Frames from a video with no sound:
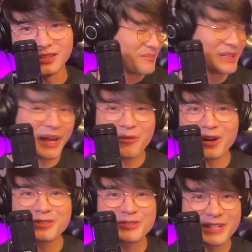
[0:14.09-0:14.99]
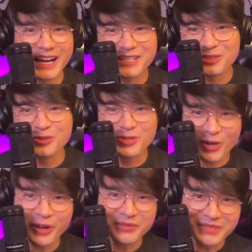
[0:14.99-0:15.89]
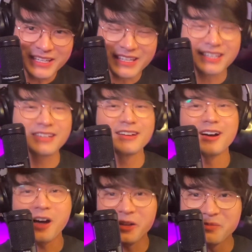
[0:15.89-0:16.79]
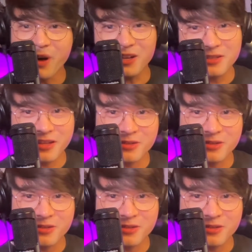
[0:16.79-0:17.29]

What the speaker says: But I want you guys to join me, unbox this